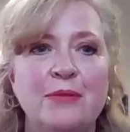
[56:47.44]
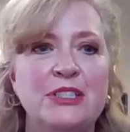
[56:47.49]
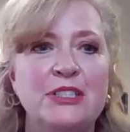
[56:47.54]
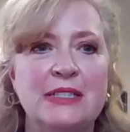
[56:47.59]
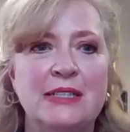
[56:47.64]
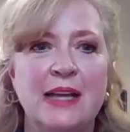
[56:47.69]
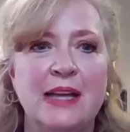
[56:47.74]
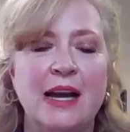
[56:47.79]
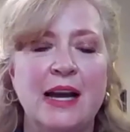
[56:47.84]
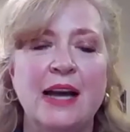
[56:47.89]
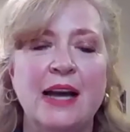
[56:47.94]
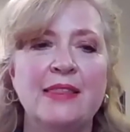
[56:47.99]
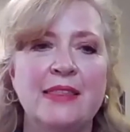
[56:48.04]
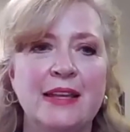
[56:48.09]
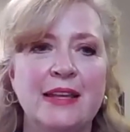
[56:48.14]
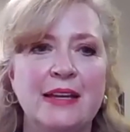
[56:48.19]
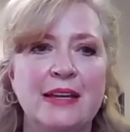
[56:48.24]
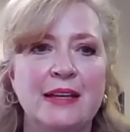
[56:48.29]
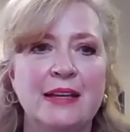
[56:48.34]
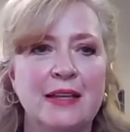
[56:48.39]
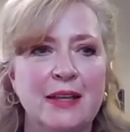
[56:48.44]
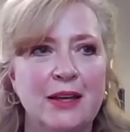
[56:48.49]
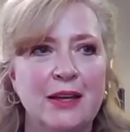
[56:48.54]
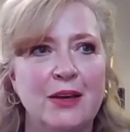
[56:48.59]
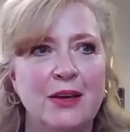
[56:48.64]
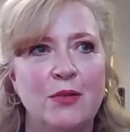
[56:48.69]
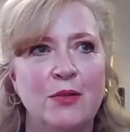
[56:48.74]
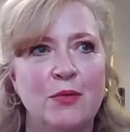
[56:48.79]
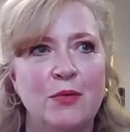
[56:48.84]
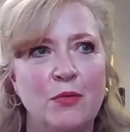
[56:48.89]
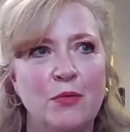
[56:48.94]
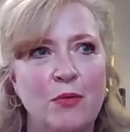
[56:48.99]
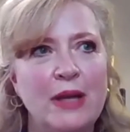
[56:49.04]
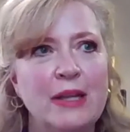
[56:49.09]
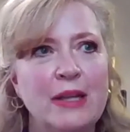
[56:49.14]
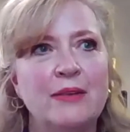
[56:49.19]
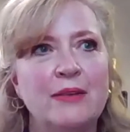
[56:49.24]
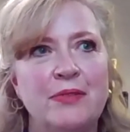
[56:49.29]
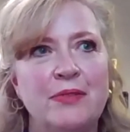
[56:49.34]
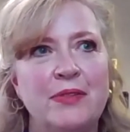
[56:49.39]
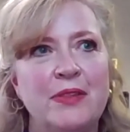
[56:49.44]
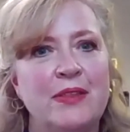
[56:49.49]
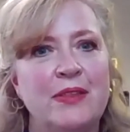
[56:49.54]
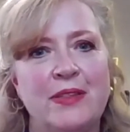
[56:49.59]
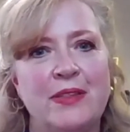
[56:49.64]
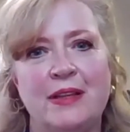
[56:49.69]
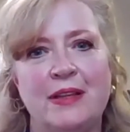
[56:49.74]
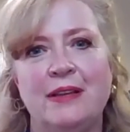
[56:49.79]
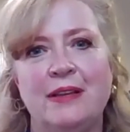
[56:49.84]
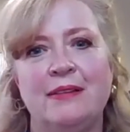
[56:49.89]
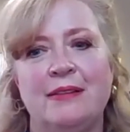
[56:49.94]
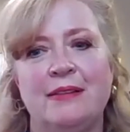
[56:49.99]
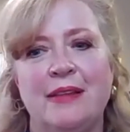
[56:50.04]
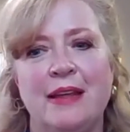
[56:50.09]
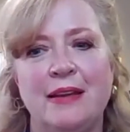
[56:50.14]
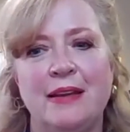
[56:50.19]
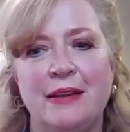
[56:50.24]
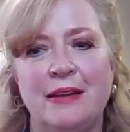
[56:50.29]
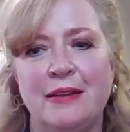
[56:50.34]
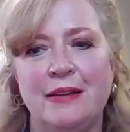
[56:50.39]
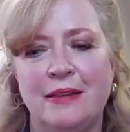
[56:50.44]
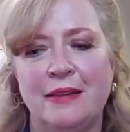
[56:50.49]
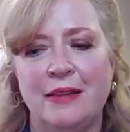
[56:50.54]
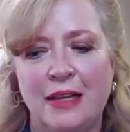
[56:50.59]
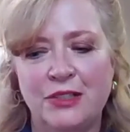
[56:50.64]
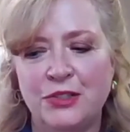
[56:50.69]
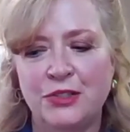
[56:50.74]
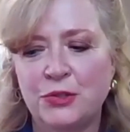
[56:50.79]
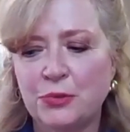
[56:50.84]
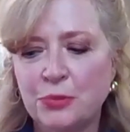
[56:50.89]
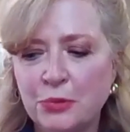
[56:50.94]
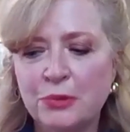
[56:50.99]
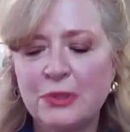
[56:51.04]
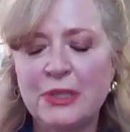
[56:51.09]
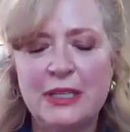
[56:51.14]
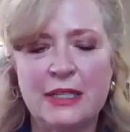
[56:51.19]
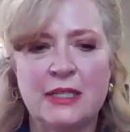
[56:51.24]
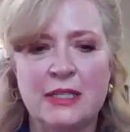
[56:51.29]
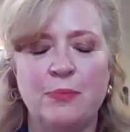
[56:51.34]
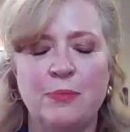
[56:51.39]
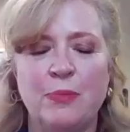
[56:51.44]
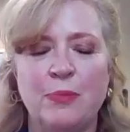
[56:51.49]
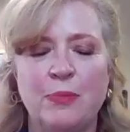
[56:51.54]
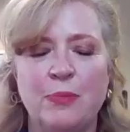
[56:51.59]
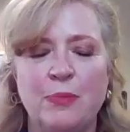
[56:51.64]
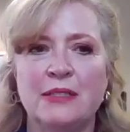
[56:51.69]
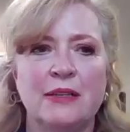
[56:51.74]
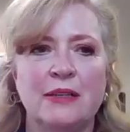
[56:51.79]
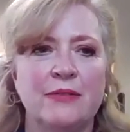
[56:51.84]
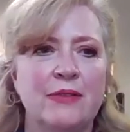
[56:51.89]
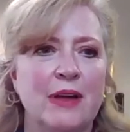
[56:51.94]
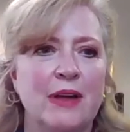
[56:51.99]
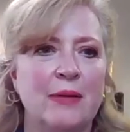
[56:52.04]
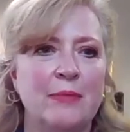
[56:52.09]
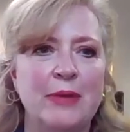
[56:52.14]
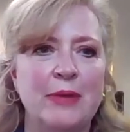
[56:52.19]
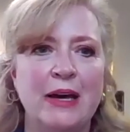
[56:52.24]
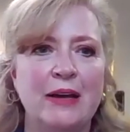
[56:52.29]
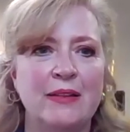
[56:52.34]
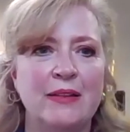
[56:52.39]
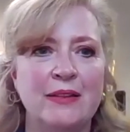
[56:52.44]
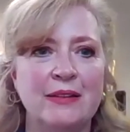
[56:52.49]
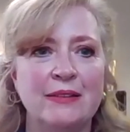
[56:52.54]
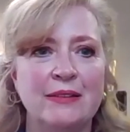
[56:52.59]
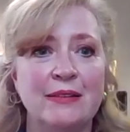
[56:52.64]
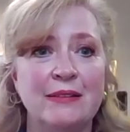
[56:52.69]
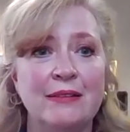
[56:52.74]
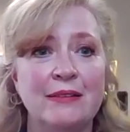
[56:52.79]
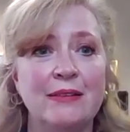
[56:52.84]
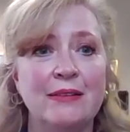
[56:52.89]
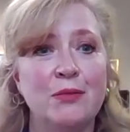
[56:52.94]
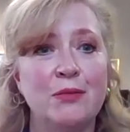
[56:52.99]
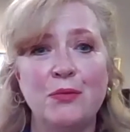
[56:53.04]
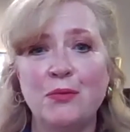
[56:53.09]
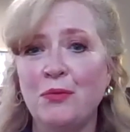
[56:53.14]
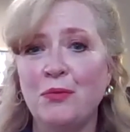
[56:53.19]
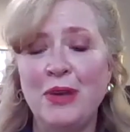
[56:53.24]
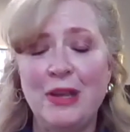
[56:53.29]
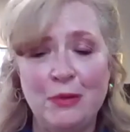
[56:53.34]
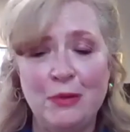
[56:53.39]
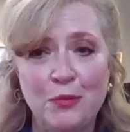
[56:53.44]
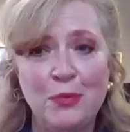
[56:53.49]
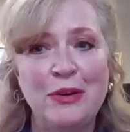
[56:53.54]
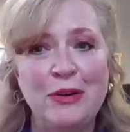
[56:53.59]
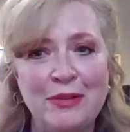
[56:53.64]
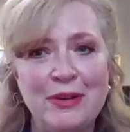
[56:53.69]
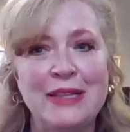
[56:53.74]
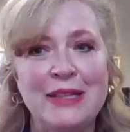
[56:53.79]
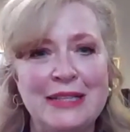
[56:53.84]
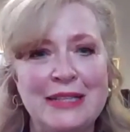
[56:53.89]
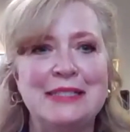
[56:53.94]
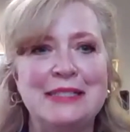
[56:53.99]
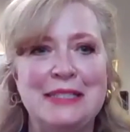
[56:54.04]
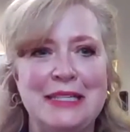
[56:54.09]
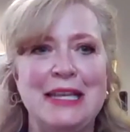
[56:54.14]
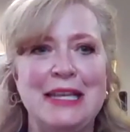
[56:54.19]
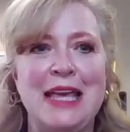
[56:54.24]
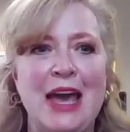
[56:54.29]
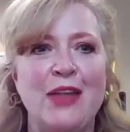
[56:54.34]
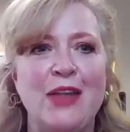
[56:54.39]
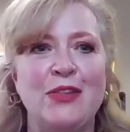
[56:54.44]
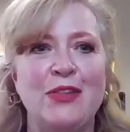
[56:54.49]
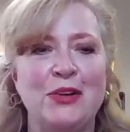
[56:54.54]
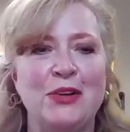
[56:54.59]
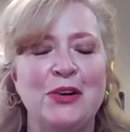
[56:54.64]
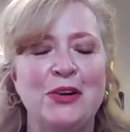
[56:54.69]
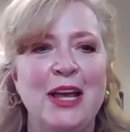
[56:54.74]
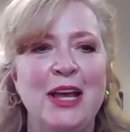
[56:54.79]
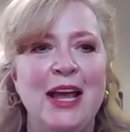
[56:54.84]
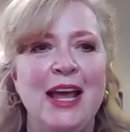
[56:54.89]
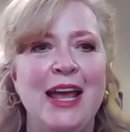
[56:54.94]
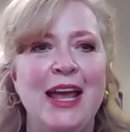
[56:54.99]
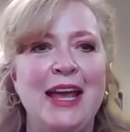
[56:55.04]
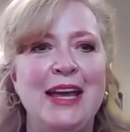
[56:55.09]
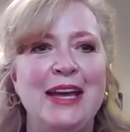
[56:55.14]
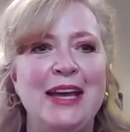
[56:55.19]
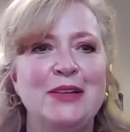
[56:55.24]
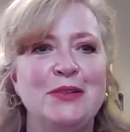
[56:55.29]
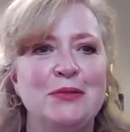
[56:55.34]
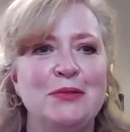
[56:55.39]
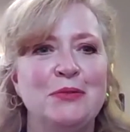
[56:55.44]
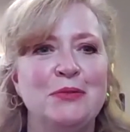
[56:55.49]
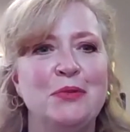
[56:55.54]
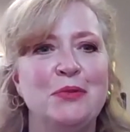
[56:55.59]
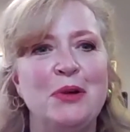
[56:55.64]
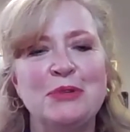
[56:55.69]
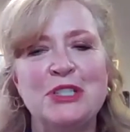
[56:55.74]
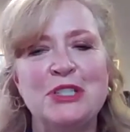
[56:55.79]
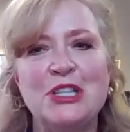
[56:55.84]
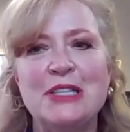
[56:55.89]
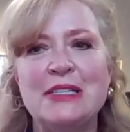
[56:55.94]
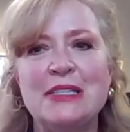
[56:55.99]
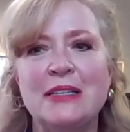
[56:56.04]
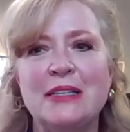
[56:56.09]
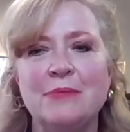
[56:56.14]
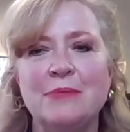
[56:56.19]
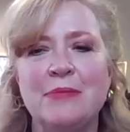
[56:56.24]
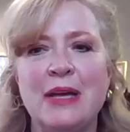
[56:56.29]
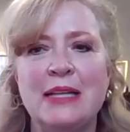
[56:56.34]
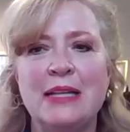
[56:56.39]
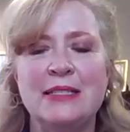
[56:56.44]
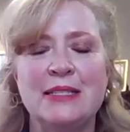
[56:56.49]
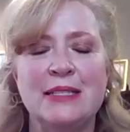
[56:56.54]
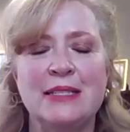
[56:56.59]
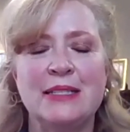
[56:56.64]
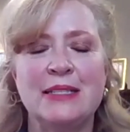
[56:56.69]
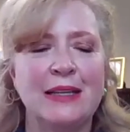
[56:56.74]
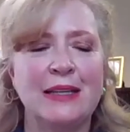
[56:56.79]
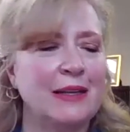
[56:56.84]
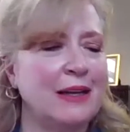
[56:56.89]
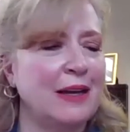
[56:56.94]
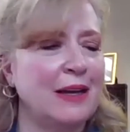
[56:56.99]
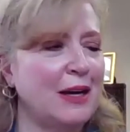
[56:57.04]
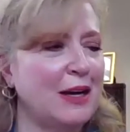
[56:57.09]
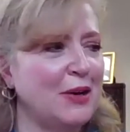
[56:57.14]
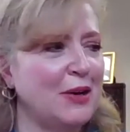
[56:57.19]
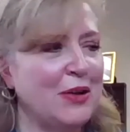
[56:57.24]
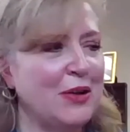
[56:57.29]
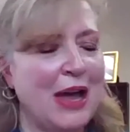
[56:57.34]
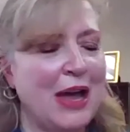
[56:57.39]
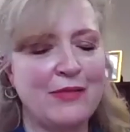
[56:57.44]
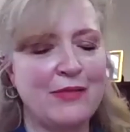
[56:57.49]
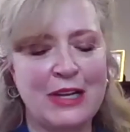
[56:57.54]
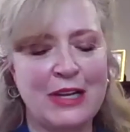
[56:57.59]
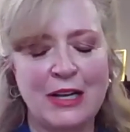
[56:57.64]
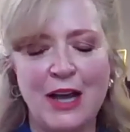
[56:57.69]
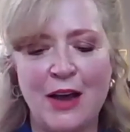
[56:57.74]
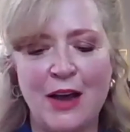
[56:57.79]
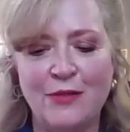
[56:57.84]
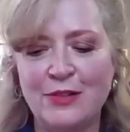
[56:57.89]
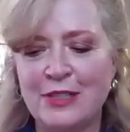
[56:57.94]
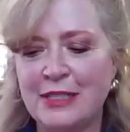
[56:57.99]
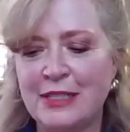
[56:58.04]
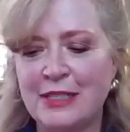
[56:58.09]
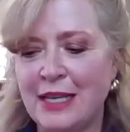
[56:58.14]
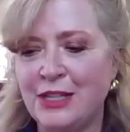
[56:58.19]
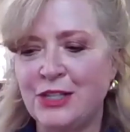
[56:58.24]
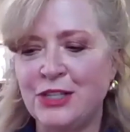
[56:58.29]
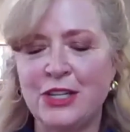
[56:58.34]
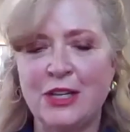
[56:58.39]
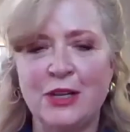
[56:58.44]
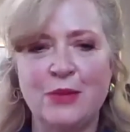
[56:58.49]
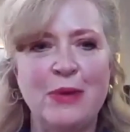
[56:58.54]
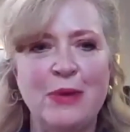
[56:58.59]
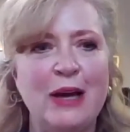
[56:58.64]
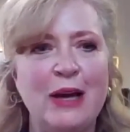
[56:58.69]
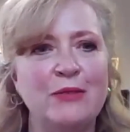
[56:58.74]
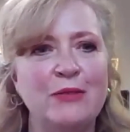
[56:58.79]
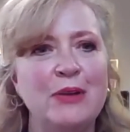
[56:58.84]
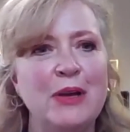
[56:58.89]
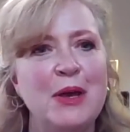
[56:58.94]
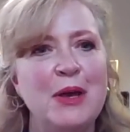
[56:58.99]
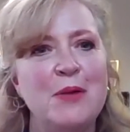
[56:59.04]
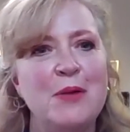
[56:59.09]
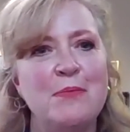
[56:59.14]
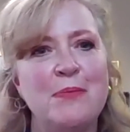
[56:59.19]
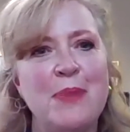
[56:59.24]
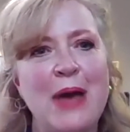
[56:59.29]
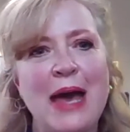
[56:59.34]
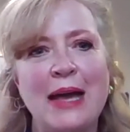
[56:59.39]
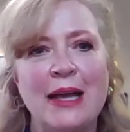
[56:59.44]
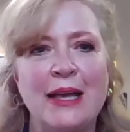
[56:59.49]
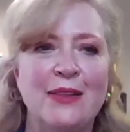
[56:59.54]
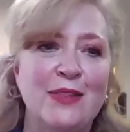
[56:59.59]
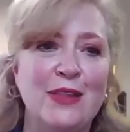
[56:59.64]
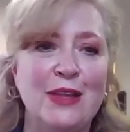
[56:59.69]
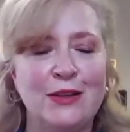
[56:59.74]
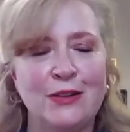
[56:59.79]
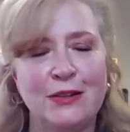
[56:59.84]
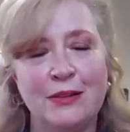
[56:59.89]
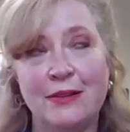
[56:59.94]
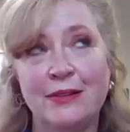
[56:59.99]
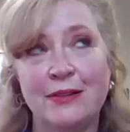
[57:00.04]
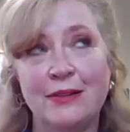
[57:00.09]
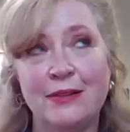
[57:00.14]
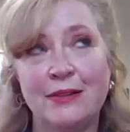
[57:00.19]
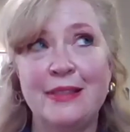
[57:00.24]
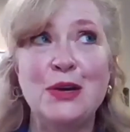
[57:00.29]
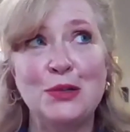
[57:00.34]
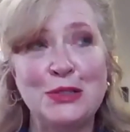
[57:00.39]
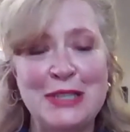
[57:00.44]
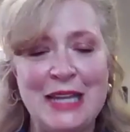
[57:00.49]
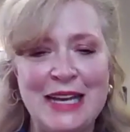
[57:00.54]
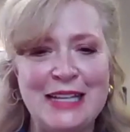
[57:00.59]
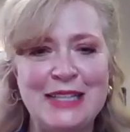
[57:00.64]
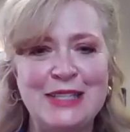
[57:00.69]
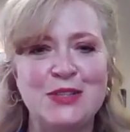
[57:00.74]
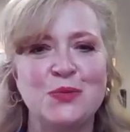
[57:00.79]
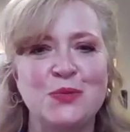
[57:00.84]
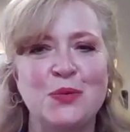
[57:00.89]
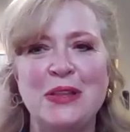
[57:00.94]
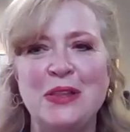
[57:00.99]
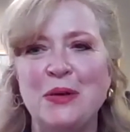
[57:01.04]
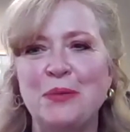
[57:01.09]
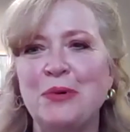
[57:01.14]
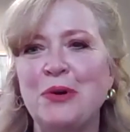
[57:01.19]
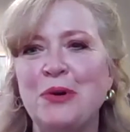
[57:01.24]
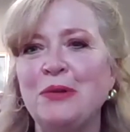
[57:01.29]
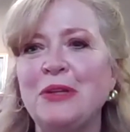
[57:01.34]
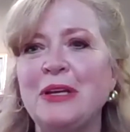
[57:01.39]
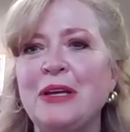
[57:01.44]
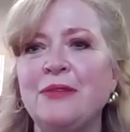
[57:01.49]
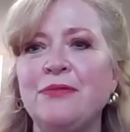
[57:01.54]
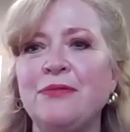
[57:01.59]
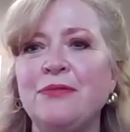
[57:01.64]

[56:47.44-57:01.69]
would just say, I think one of the things that truly is a positive coming out of this is we're in this together. And we were just lamenting, having a conversation about back in the old days when there were only a